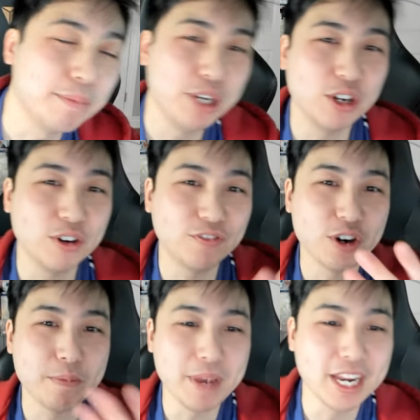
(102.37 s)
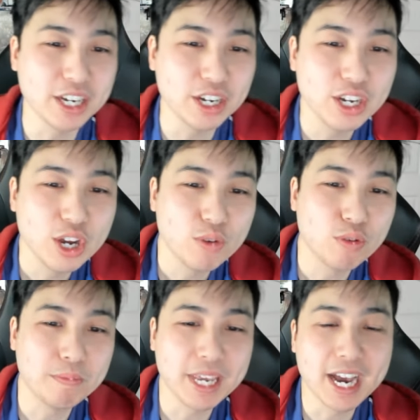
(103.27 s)
the preload for the beta
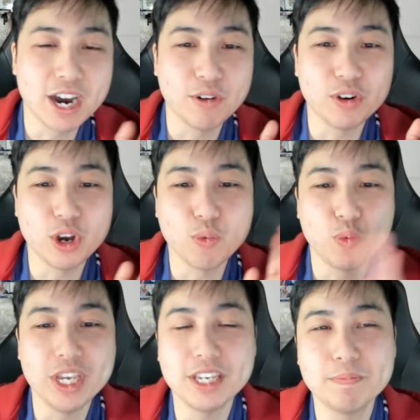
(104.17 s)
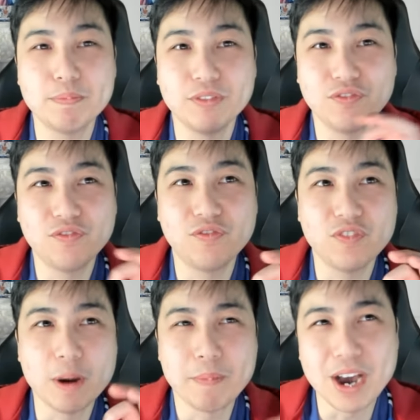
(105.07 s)
will be out a week,
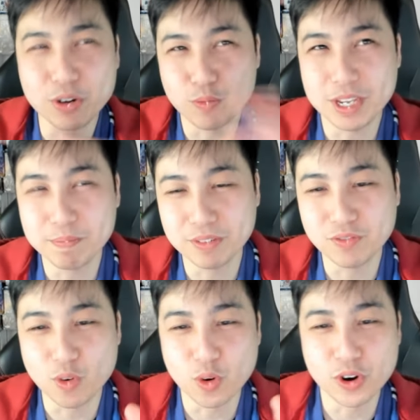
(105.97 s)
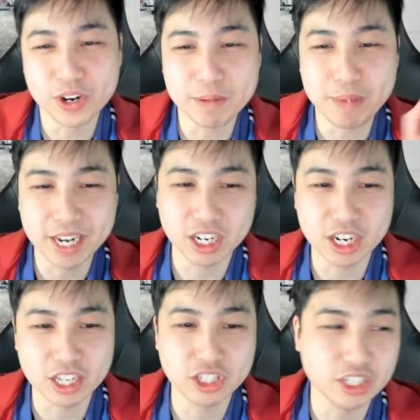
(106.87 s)
about a week before the beta
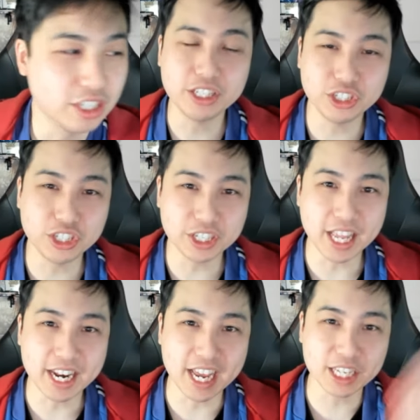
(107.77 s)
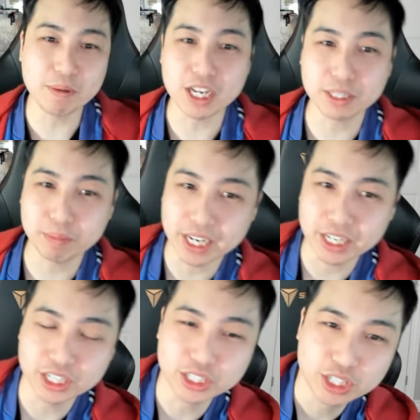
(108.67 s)
launches. Edition and Xbox
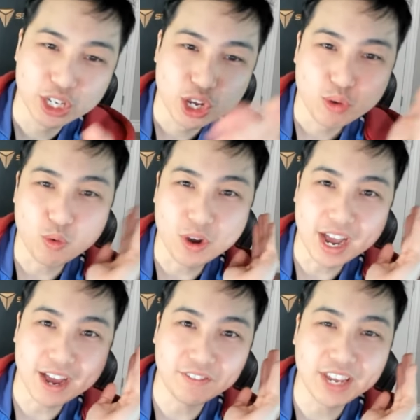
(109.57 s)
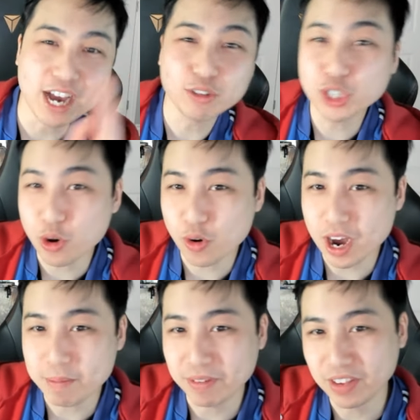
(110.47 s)
players will have couch
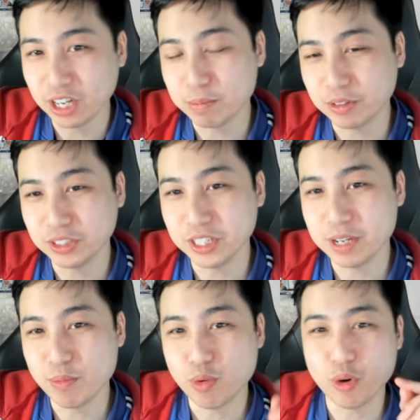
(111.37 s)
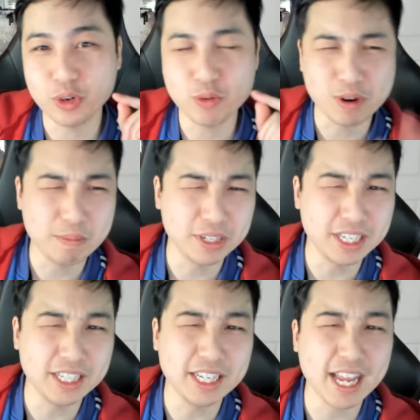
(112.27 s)
co-op available to them. Only one
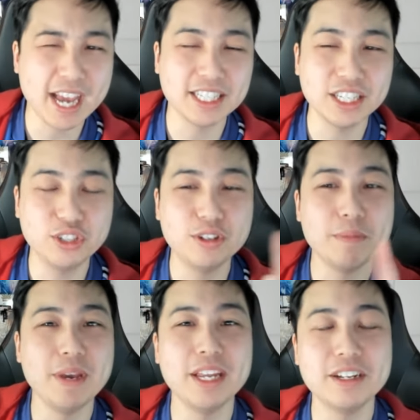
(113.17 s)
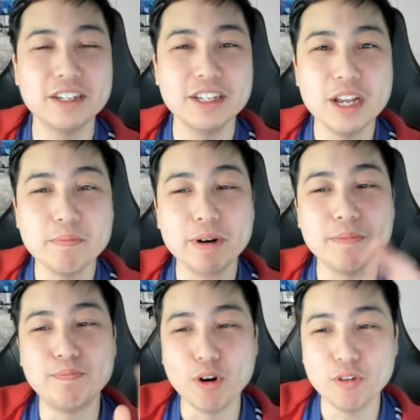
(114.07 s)
person need access to the beta,
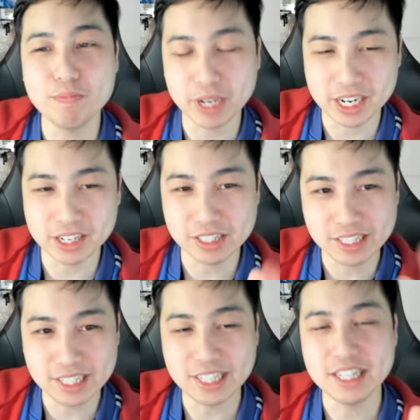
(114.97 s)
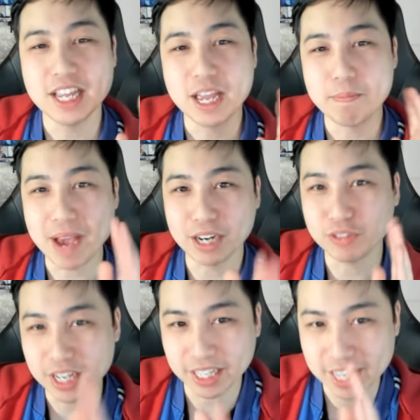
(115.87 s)
but both players need
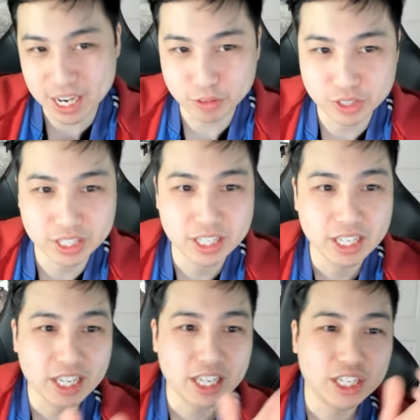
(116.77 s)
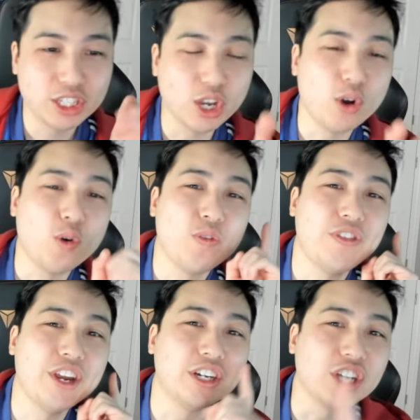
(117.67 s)
Battle.net accounts. So
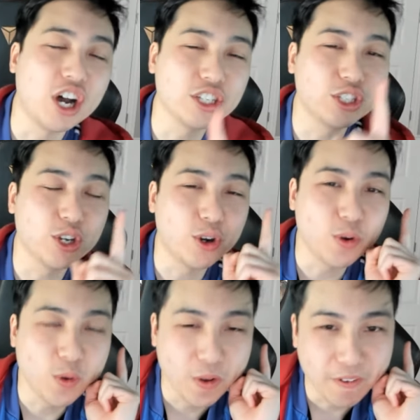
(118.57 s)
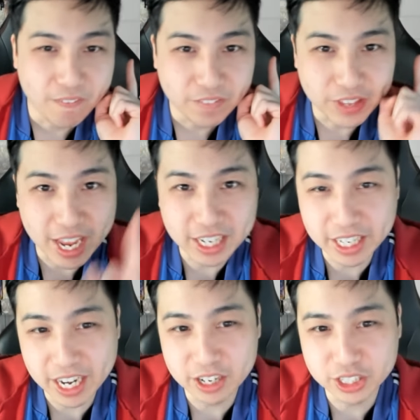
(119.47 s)
there's also 10
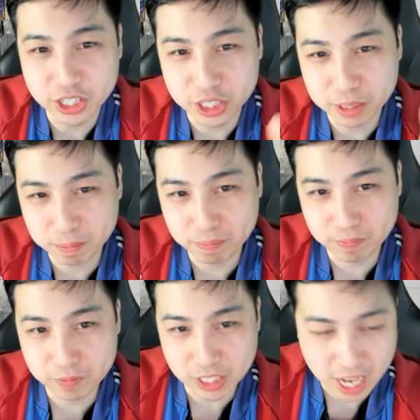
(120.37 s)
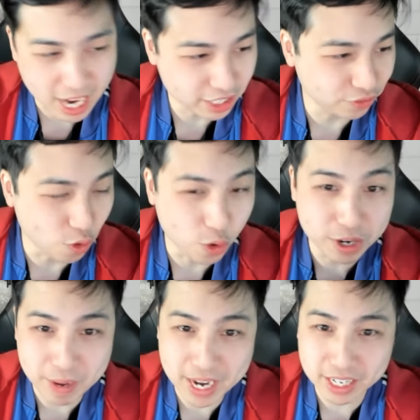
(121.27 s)
characters slots for
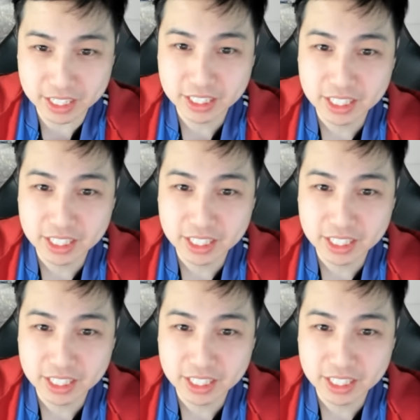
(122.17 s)
the beta,